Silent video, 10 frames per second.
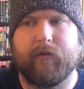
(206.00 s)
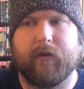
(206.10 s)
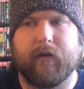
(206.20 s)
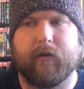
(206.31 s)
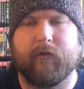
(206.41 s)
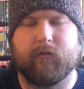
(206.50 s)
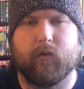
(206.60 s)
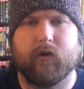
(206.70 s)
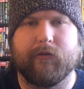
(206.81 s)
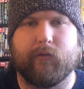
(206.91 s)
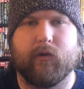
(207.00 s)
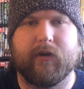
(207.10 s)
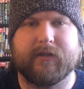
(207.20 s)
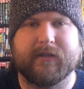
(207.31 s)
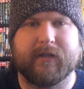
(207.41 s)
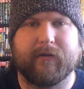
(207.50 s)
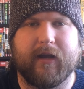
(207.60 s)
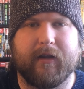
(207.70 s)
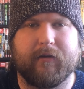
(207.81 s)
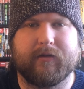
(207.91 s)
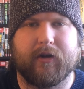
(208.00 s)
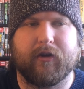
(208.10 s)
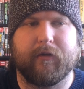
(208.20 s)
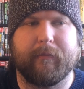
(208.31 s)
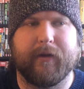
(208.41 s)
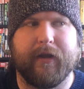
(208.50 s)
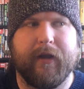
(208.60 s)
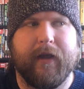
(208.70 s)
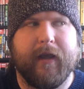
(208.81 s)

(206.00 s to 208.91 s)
I don't know if war of words is the right term, but